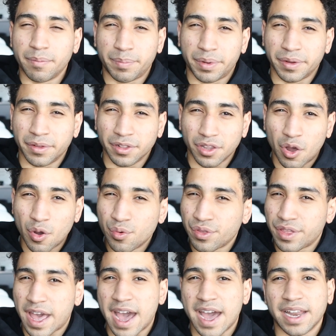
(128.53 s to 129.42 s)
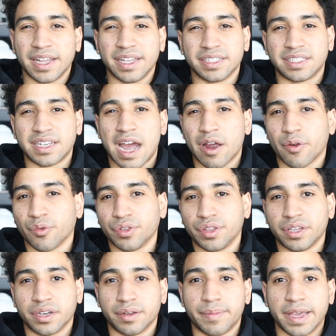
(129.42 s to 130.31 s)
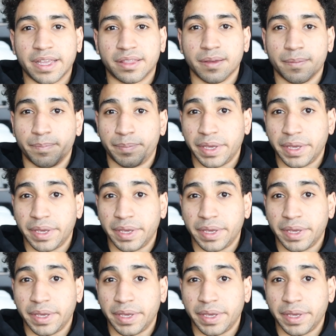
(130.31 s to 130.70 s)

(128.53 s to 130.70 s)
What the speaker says: below that is not really going to make the